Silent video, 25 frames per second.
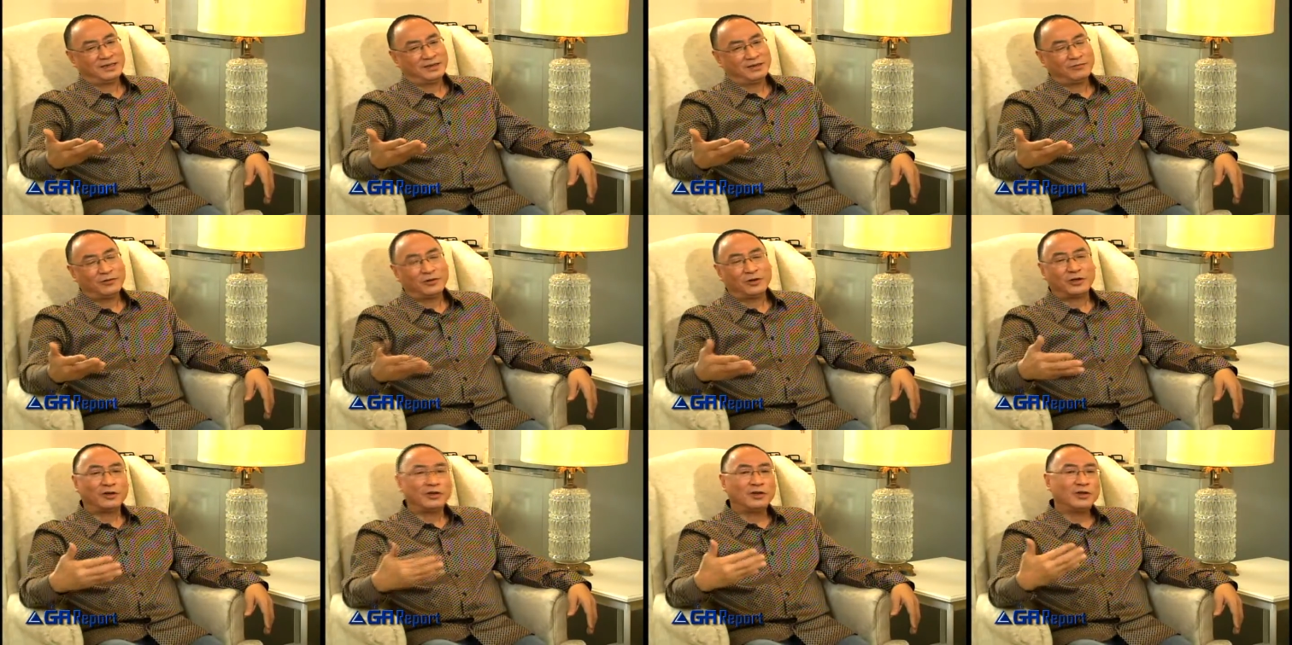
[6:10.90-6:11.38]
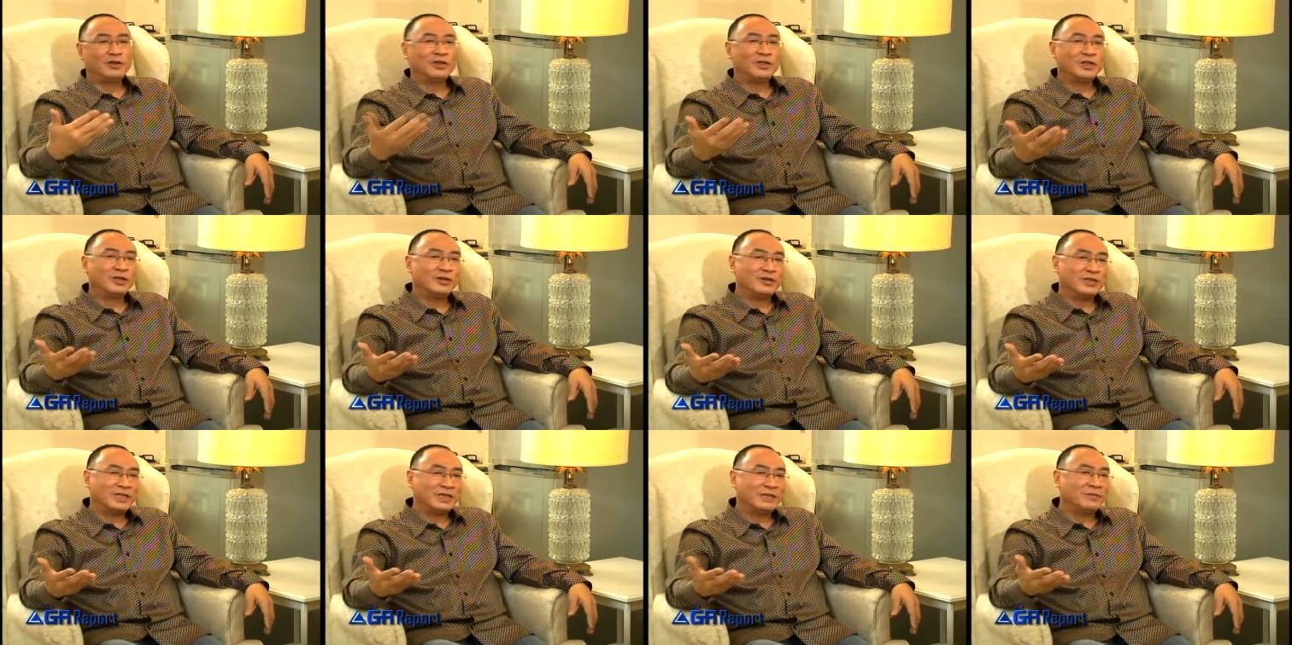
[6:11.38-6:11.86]
For all you
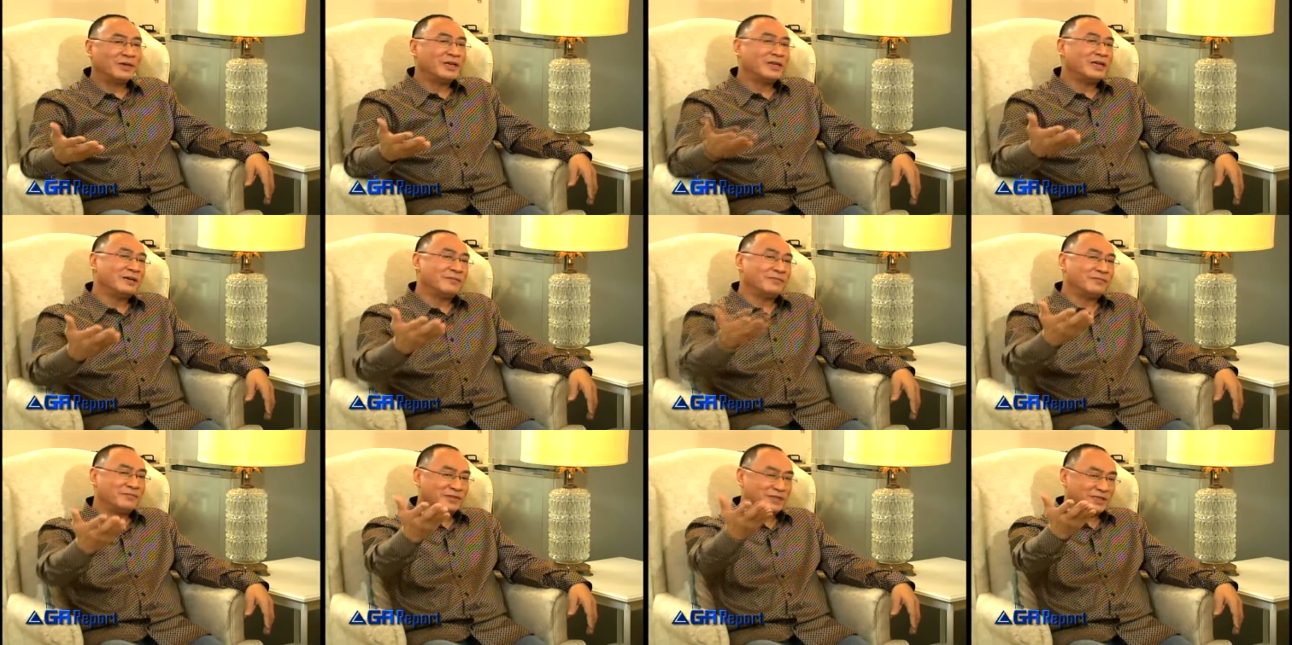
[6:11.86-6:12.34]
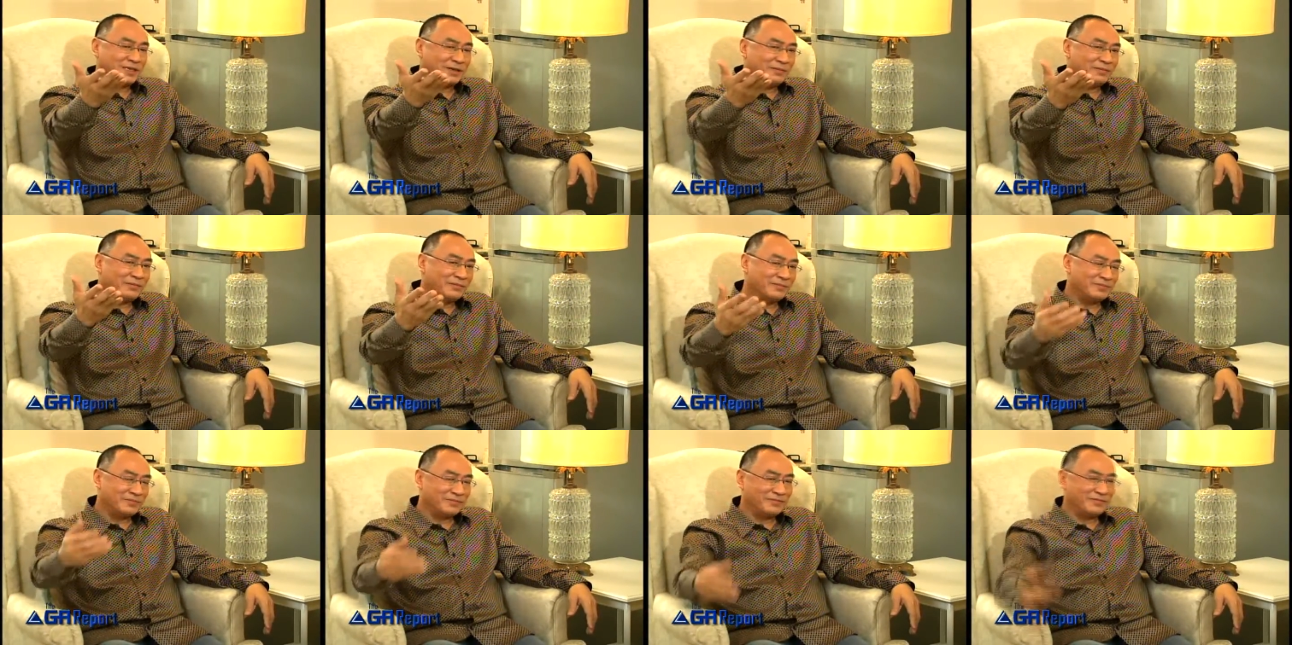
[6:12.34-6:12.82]
know, they may have
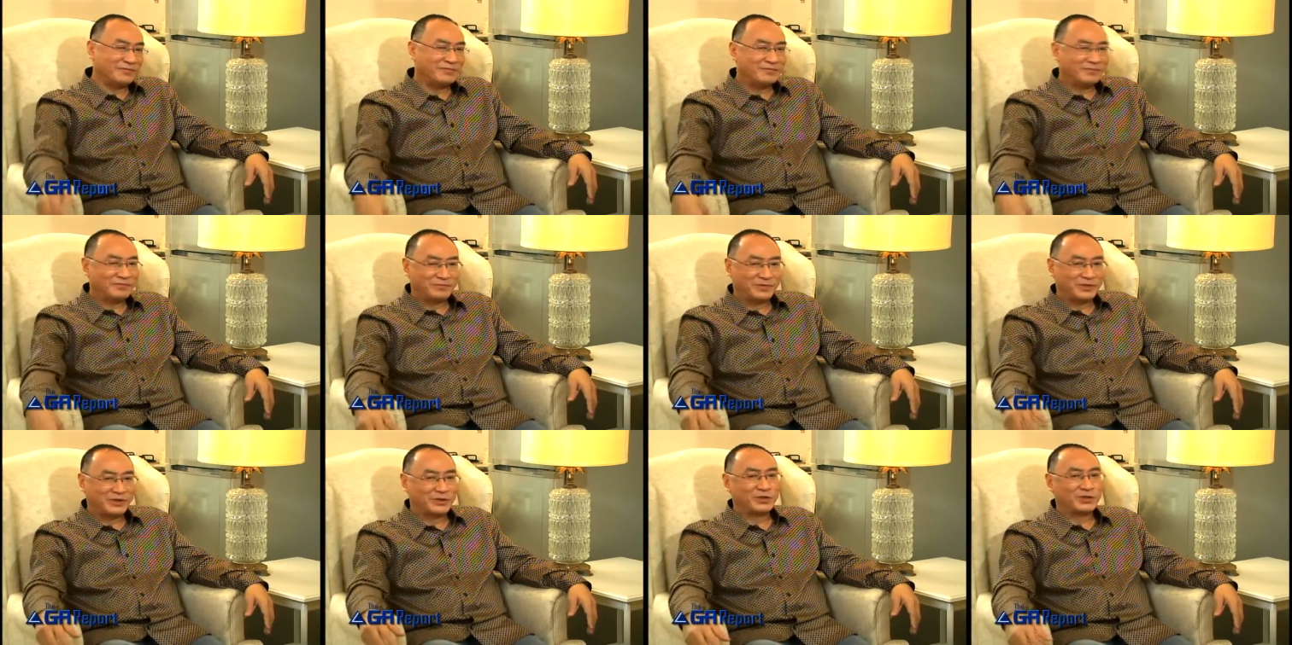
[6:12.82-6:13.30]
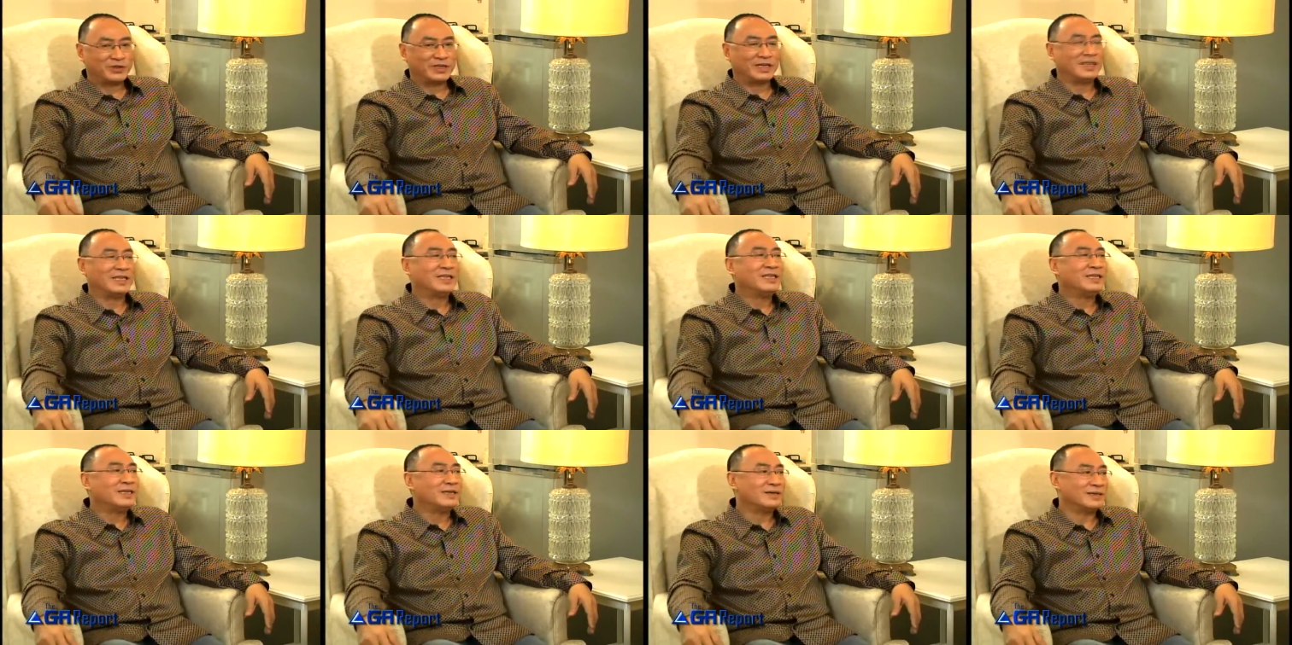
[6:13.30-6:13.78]
some personal
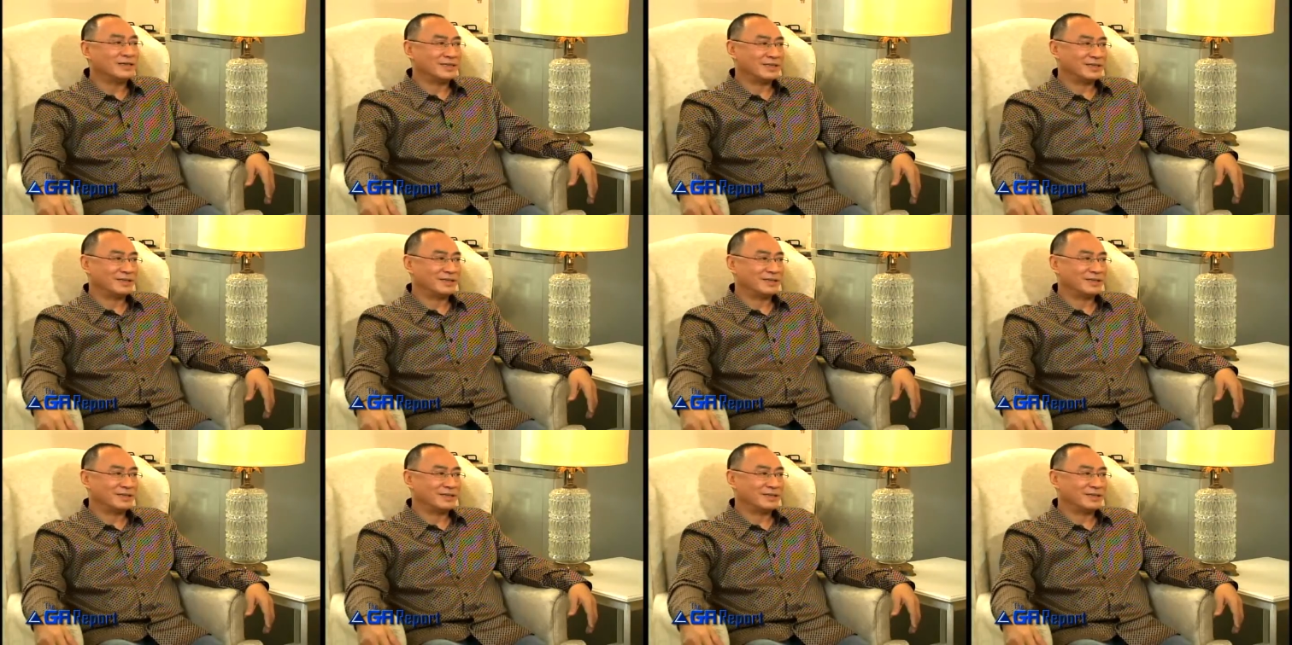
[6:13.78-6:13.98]
interest.